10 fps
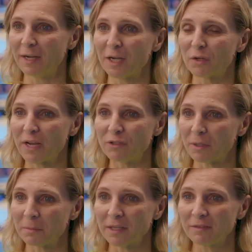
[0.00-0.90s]
a great
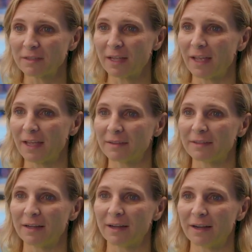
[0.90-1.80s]
gymnasts
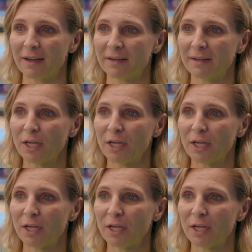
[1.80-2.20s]
and uh,